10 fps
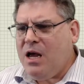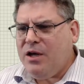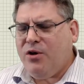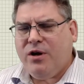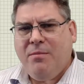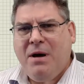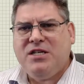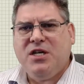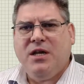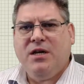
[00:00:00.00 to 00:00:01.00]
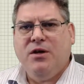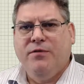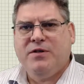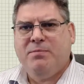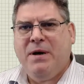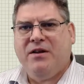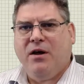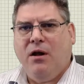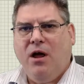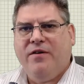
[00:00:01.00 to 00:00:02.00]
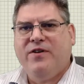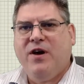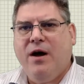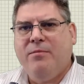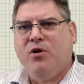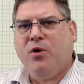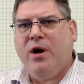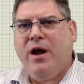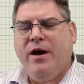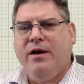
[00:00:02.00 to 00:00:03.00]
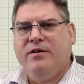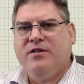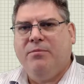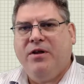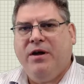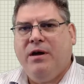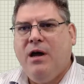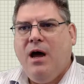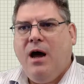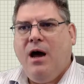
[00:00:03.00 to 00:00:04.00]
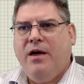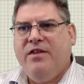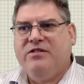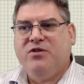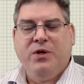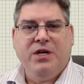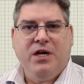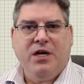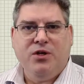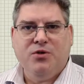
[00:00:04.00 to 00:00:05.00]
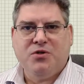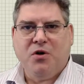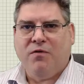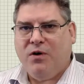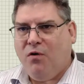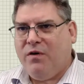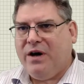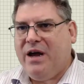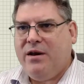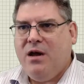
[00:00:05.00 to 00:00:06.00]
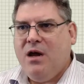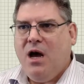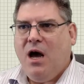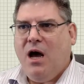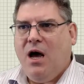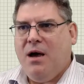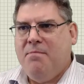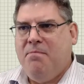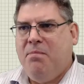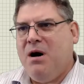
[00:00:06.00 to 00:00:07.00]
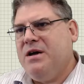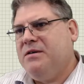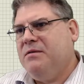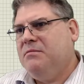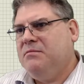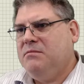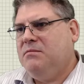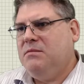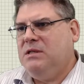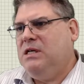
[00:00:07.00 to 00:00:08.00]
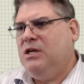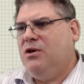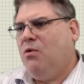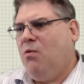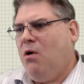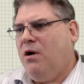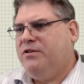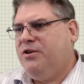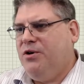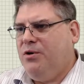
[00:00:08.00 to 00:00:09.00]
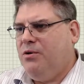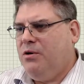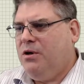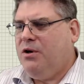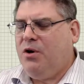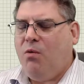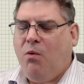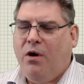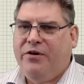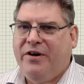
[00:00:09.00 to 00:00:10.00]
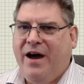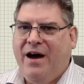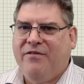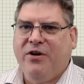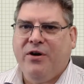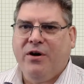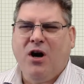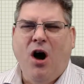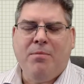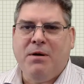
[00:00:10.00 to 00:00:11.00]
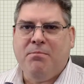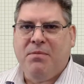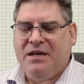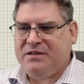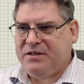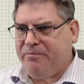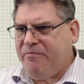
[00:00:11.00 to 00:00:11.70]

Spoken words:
You can imagine that you've spent a lot of time creating something that's going to get used over and over again, but you don't want to have to copy and paste it,